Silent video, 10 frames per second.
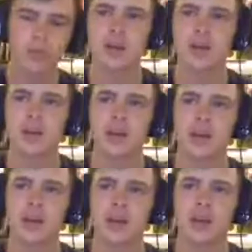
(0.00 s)

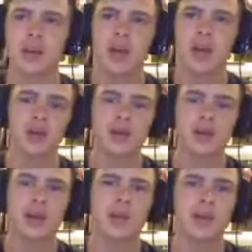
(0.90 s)
everything. And we're
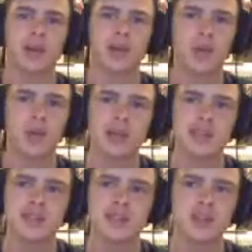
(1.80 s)
looking up at
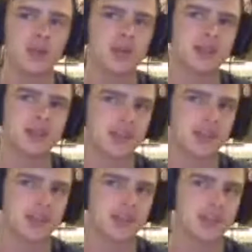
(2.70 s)
what is the most
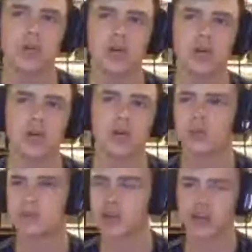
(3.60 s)
difficult
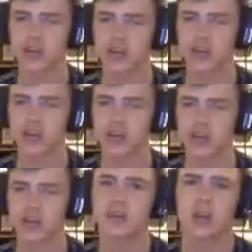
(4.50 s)
section of
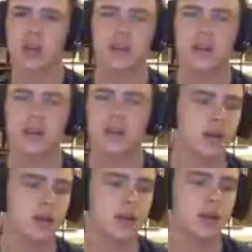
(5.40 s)
the
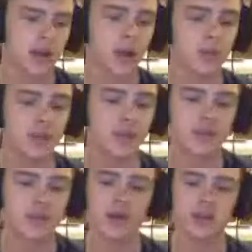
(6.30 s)
climb. This is
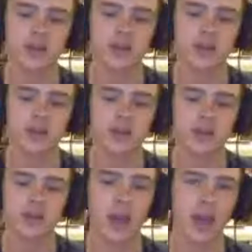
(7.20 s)
what kills.
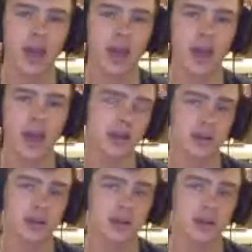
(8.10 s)

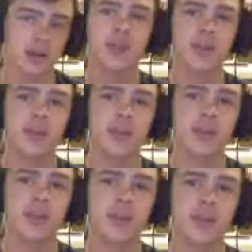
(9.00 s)
This
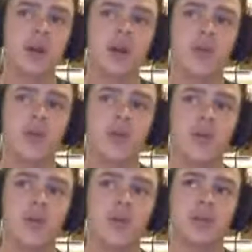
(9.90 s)
is what
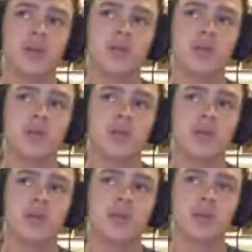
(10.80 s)
makes
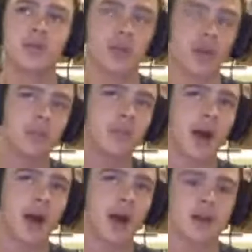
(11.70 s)
people turn
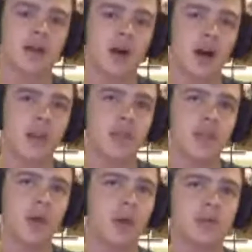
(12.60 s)
back
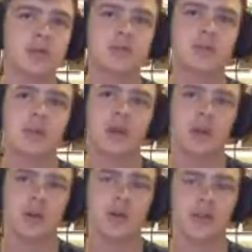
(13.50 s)
the most
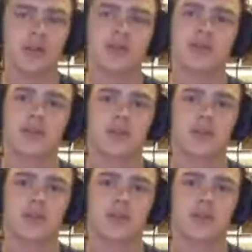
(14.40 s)
on this